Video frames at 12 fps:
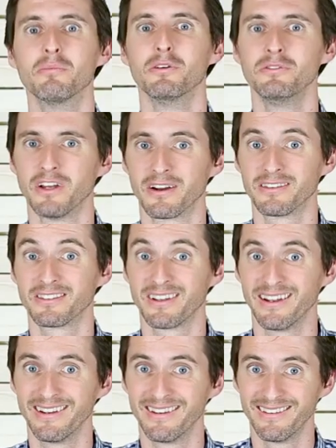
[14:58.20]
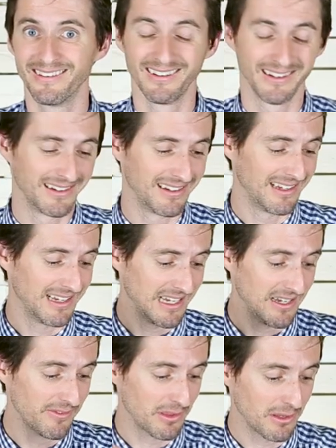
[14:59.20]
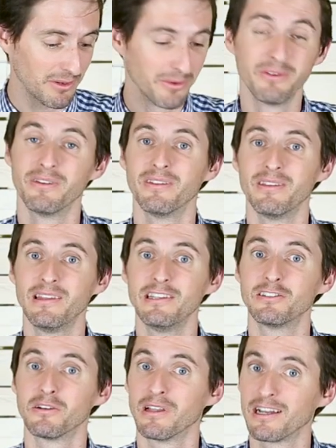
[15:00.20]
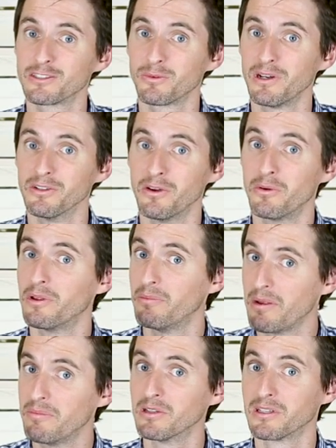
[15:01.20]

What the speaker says: blue-tongued skink, even though these are less well-known and maybe